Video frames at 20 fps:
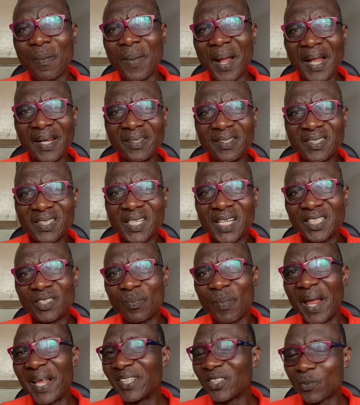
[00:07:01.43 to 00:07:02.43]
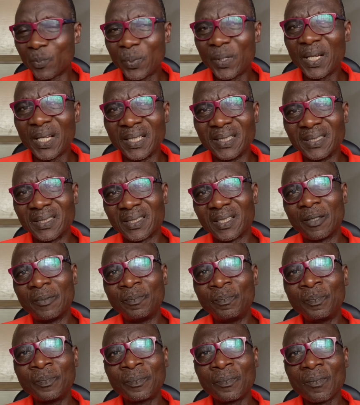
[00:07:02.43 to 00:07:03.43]
my research, my experience.
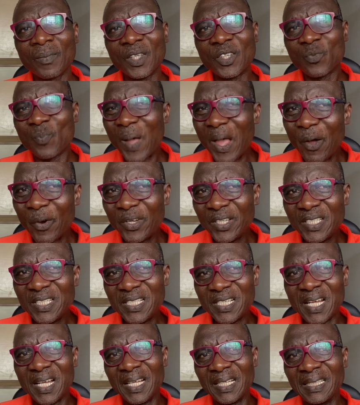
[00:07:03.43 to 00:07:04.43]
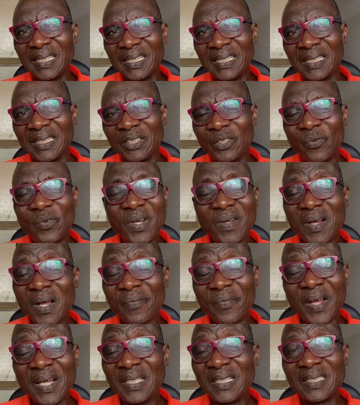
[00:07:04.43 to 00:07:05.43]
It's my original area. You will never
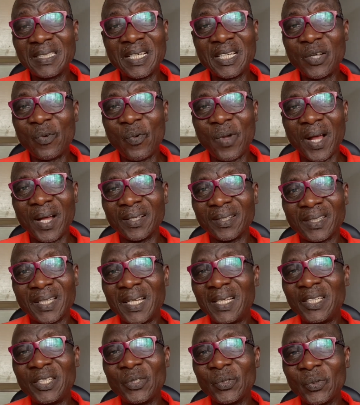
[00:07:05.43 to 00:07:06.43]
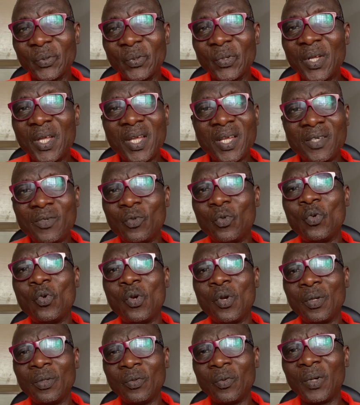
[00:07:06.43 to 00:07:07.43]
find this anywhere. I'm telling you,
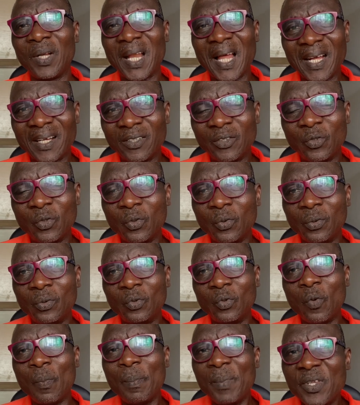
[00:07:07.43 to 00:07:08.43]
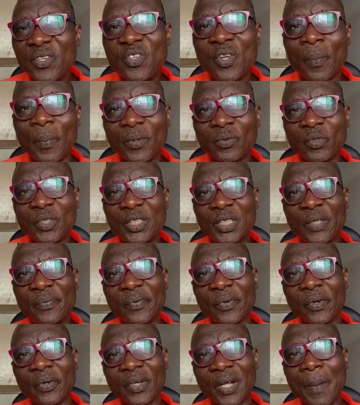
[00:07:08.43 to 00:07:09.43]
you miss the opportunity
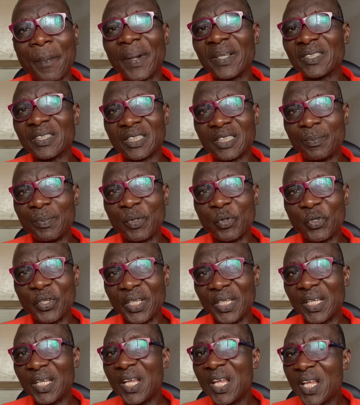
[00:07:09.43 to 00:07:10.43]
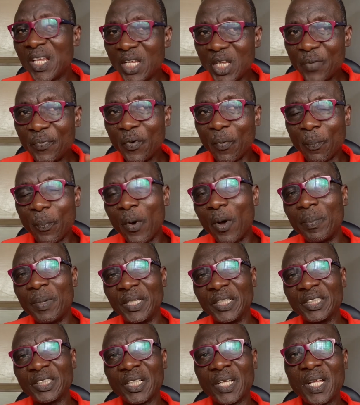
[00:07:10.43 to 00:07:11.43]
for capacity building if you
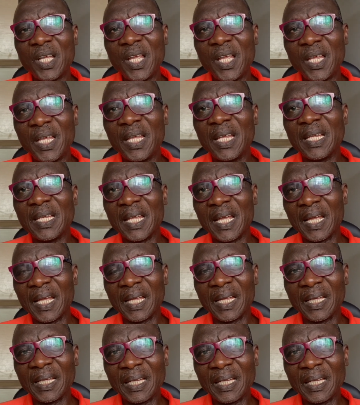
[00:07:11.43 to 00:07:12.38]
publish in